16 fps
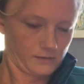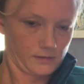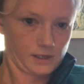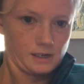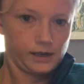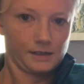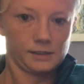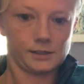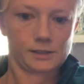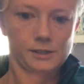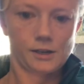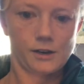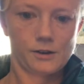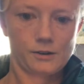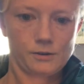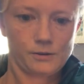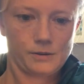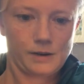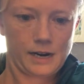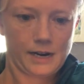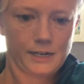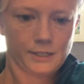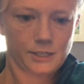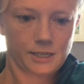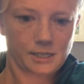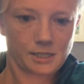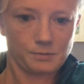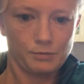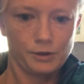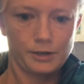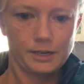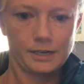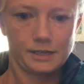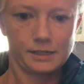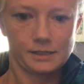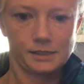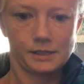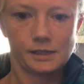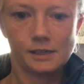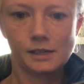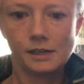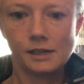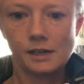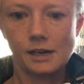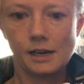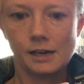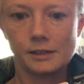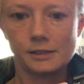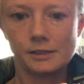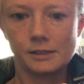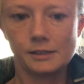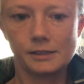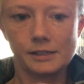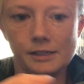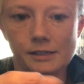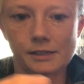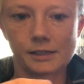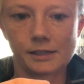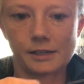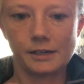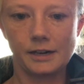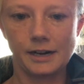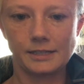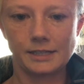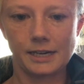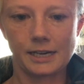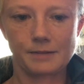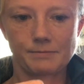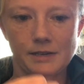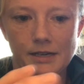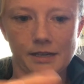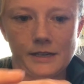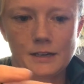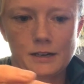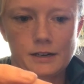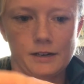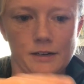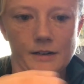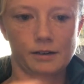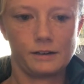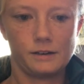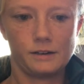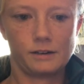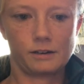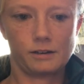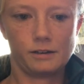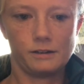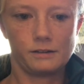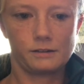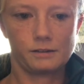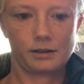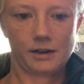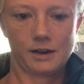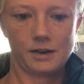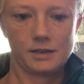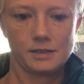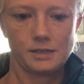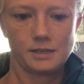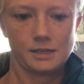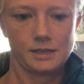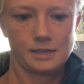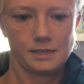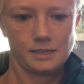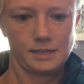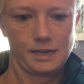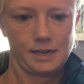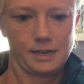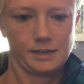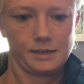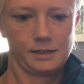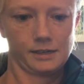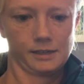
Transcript: And so I just put it underneath here, I tape it here all across, and then